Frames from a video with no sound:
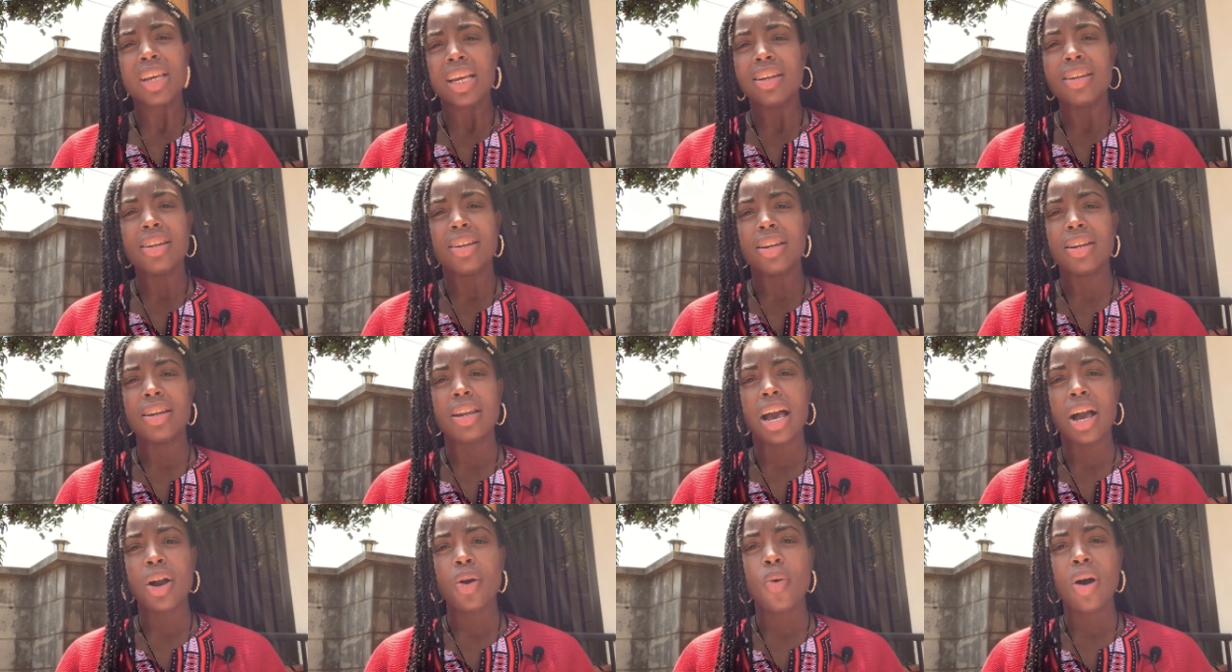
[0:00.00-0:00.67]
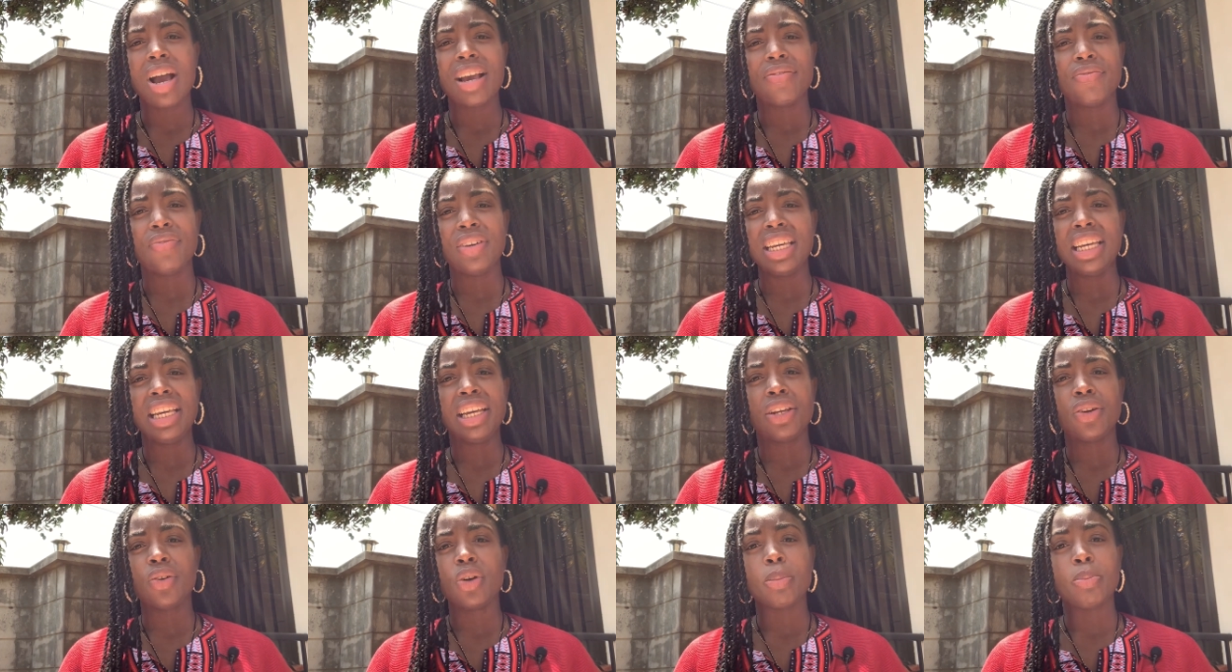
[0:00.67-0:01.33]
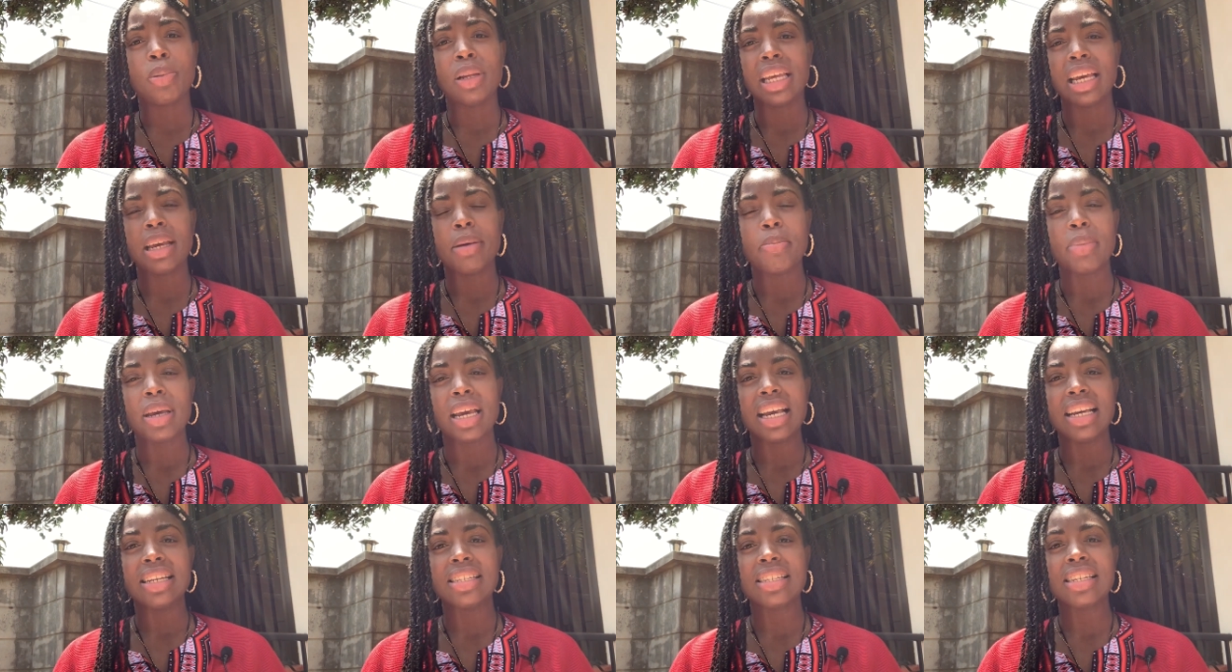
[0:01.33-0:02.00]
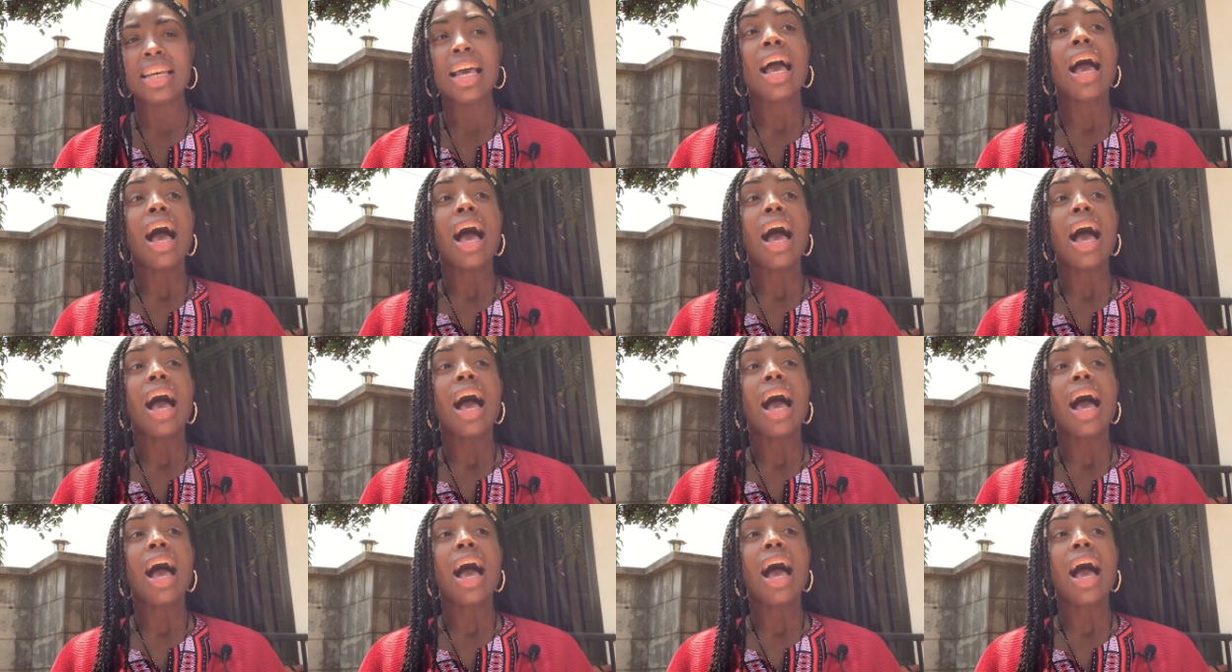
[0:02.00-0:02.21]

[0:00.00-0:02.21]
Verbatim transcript: not quite vegan or plant based.